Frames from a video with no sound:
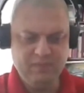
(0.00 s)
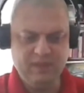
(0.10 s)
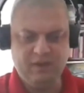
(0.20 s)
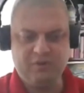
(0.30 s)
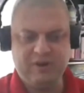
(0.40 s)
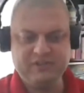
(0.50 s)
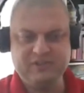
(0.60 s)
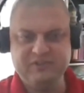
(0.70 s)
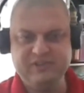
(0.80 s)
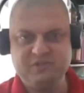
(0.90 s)

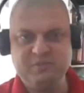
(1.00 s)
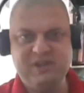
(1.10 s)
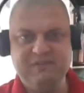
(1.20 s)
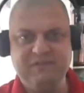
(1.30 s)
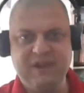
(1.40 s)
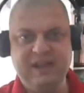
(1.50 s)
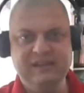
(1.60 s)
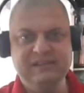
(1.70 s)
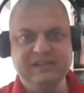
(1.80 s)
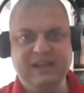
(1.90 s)
Hillcresters as we could
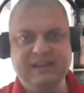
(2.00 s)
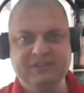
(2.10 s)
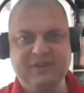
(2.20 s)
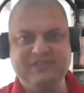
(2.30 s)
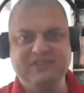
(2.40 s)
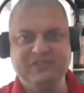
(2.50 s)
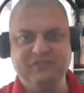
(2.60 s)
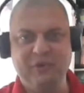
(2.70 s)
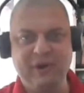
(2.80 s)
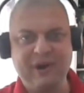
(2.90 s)
find addresses
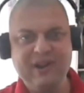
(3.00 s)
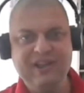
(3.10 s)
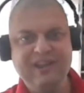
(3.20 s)
for,